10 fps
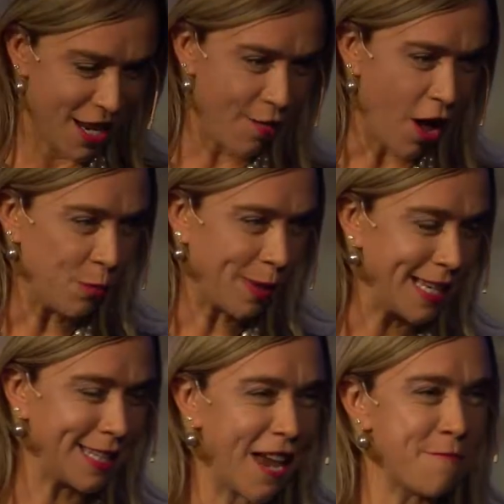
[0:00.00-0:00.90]
Of all the
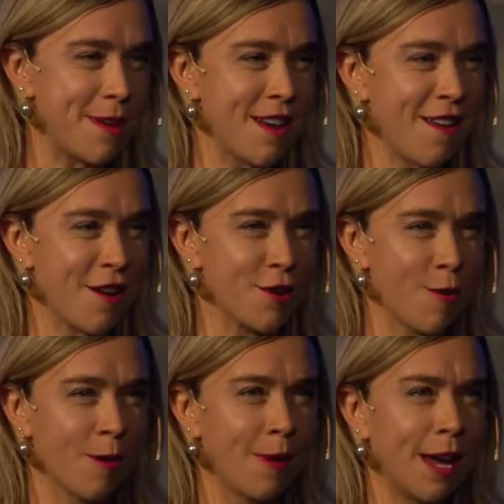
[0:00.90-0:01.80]
places I've been, I heard
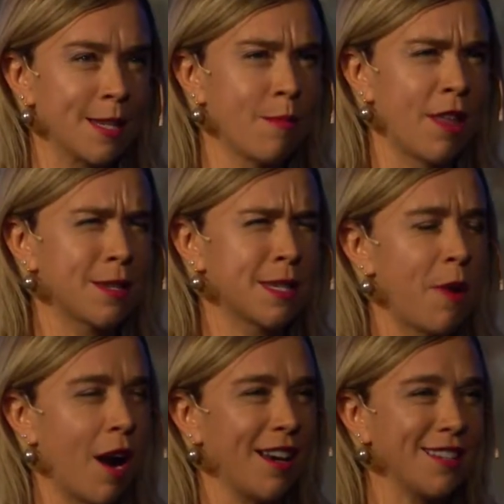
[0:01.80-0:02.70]
Norway is one of the
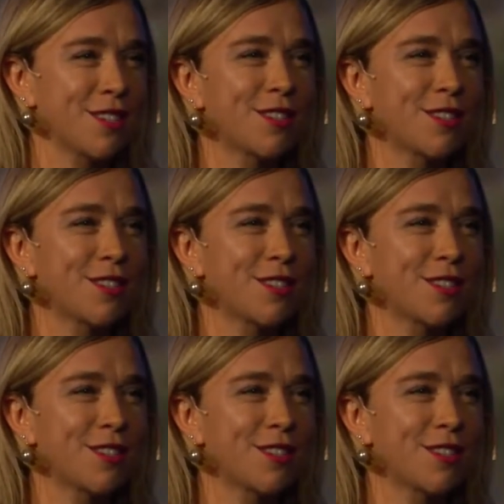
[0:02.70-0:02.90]
smartest.